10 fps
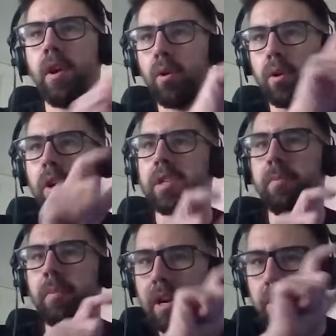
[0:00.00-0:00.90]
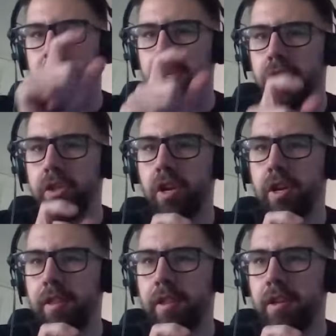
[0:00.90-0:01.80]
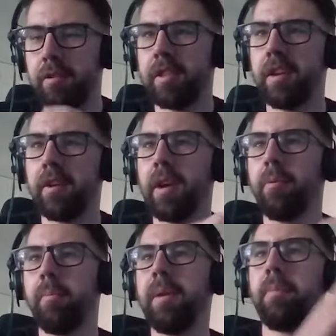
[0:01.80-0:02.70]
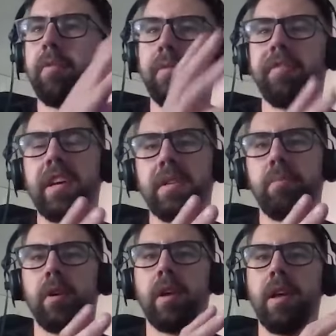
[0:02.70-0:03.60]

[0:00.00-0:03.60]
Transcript: or customer acquisition journey that you think, okay, well, people from Facebook